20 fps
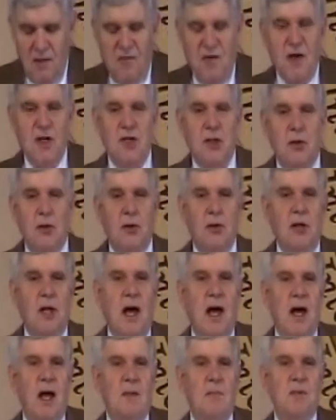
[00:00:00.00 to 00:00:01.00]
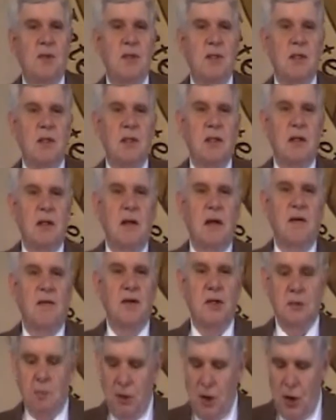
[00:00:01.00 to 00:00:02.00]
physical types of
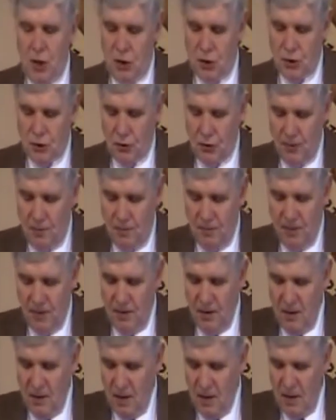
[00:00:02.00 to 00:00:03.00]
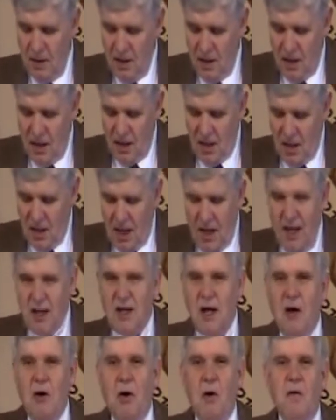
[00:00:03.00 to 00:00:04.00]
the spiritual.
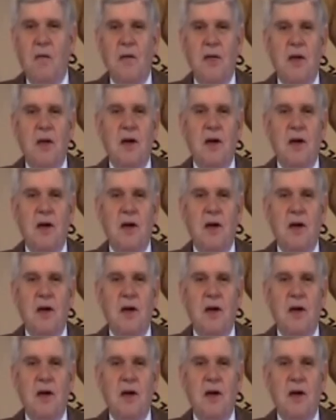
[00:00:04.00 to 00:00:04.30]
And I, over